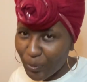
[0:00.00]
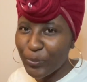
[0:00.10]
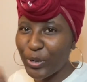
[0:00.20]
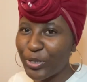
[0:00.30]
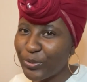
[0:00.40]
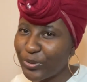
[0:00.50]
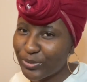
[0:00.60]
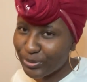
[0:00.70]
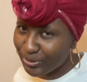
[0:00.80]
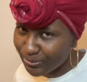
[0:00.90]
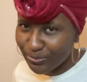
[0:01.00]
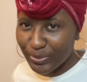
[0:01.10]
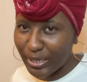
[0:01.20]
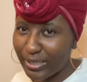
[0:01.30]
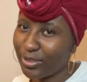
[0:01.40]

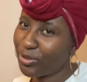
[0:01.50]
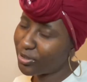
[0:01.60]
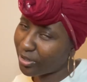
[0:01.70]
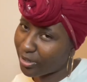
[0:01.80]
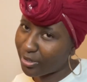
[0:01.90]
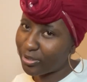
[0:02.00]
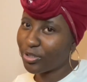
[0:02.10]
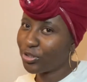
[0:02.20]
when your girl